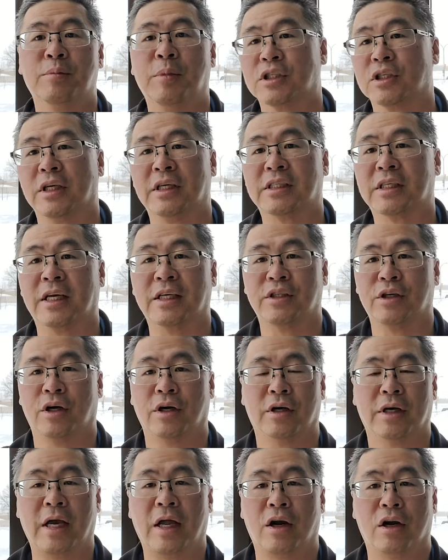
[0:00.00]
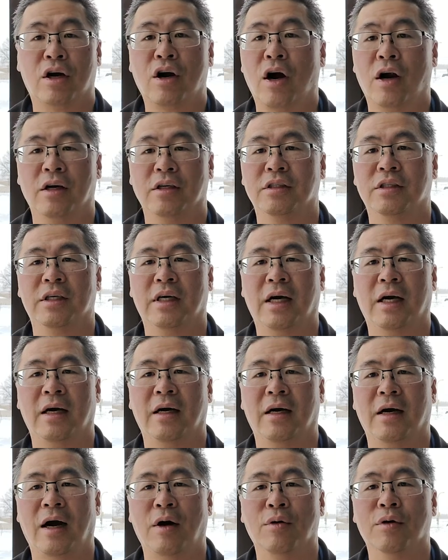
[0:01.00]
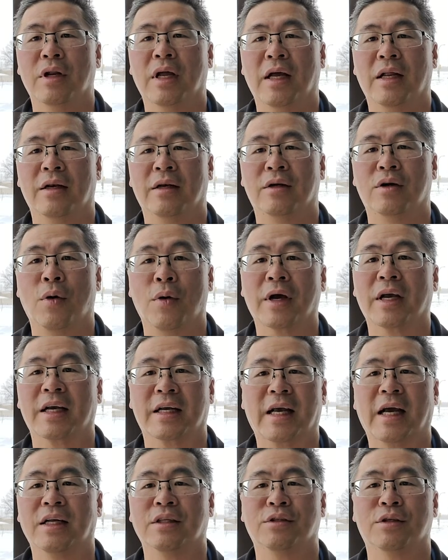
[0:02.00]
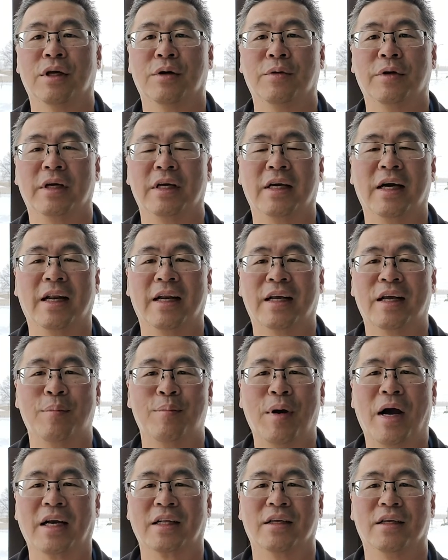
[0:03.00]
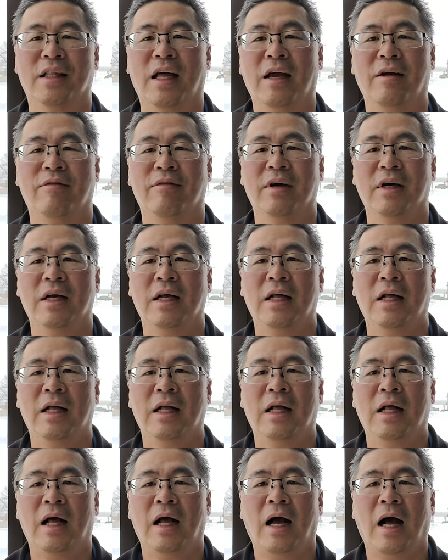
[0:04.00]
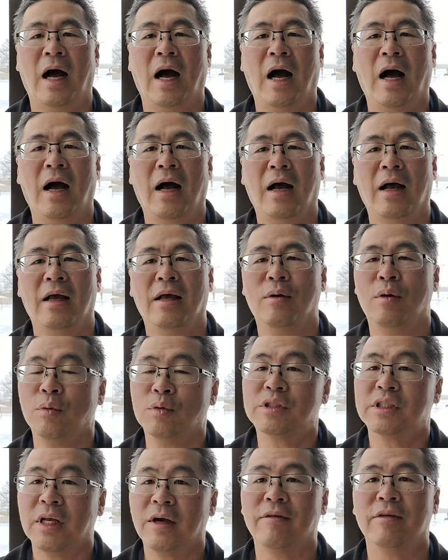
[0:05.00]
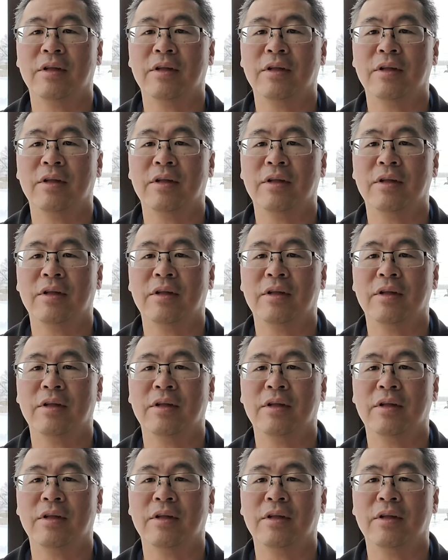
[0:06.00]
much less get our cars out and going again so that we can kind of get back to life. It was